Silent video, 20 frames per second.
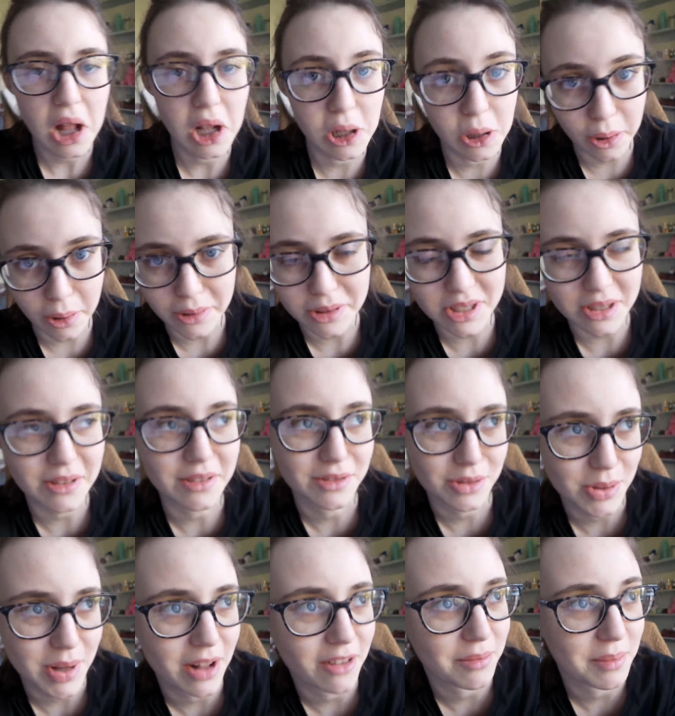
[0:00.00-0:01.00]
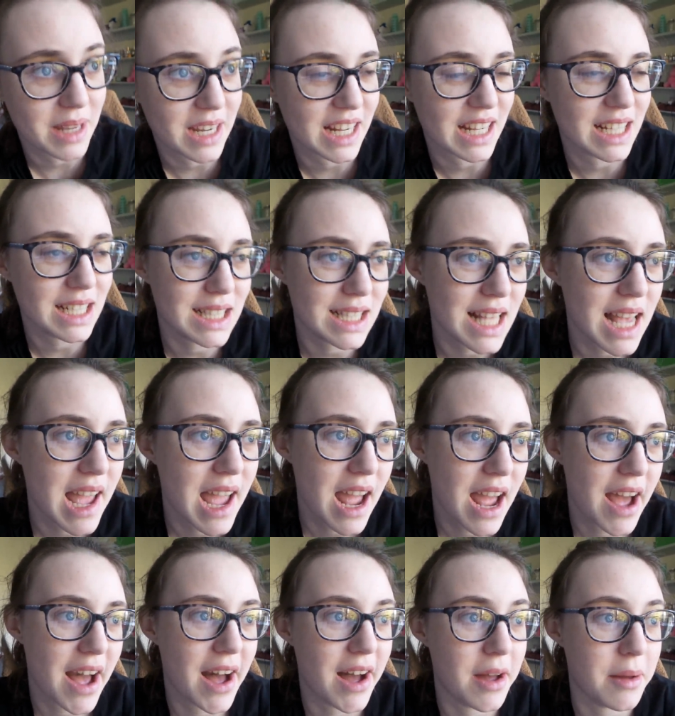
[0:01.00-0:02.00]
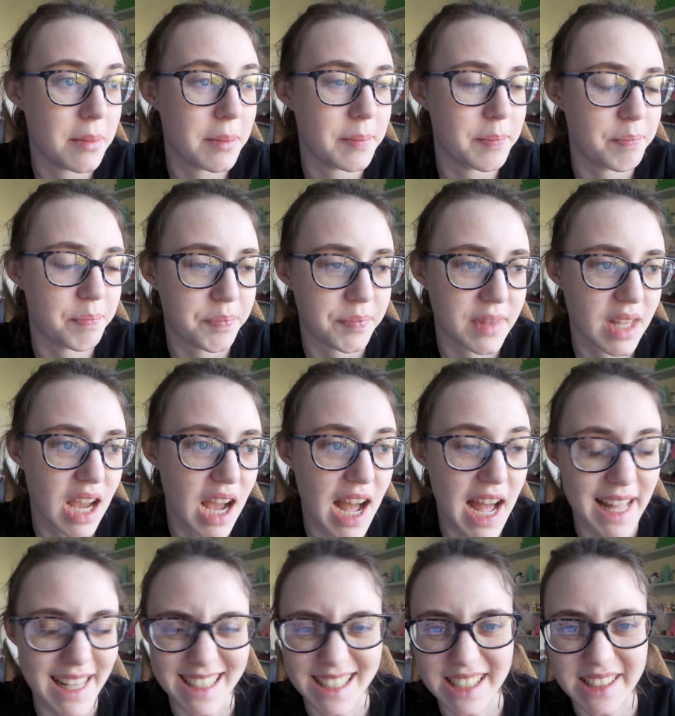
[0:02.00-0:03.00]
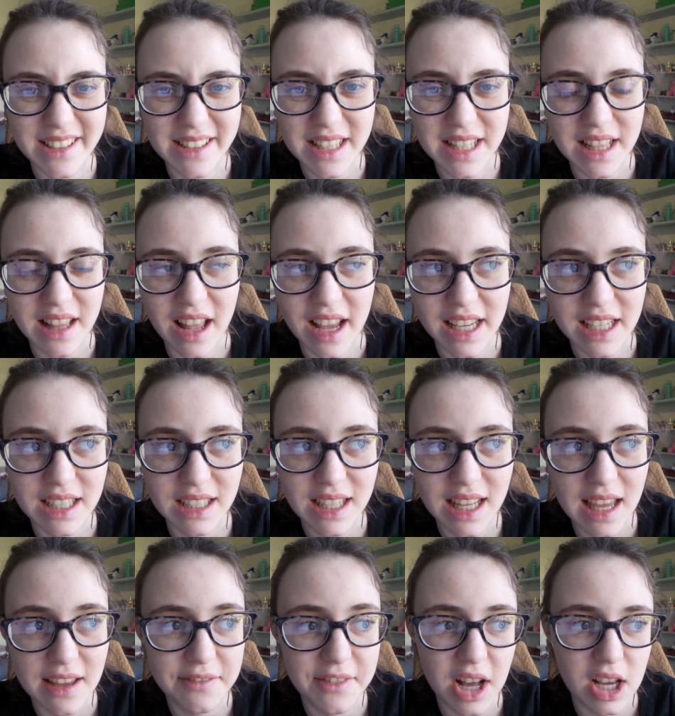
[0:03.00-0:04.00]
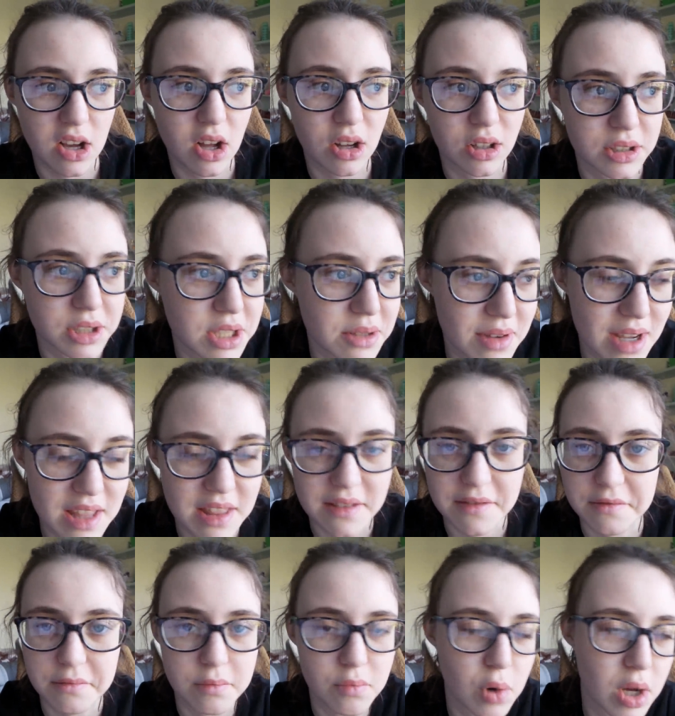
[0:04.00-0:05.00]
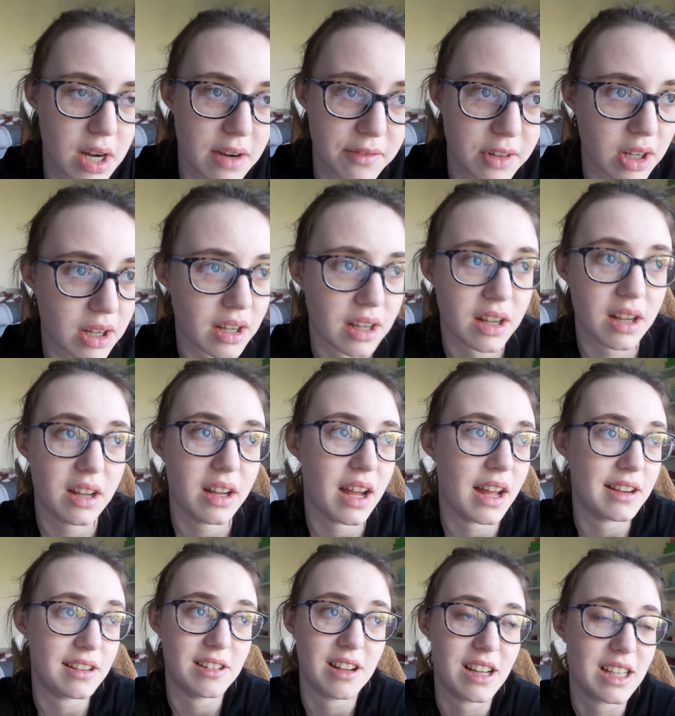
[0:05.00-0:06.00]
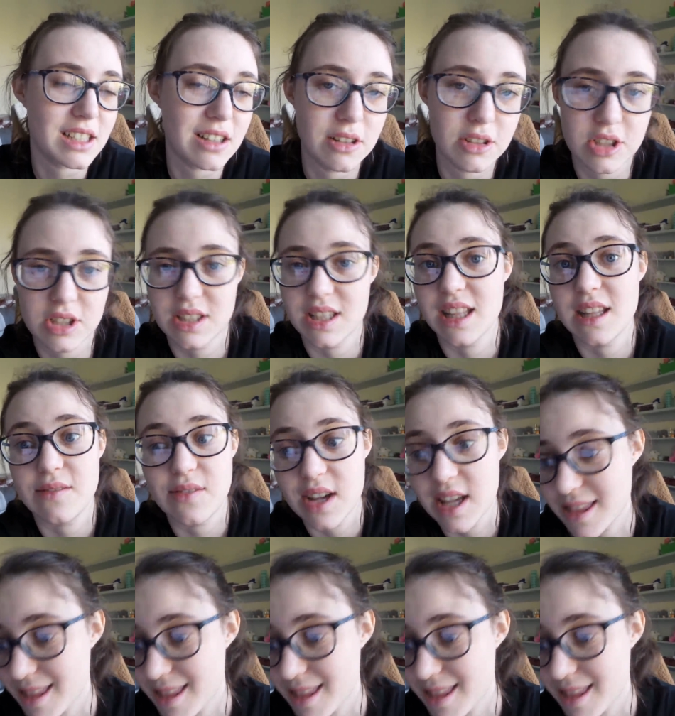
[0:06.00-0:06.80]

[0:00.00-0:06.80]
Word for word: lot of 12 minutes. Um, and like if I can't do it then whatever and like I'll just leave it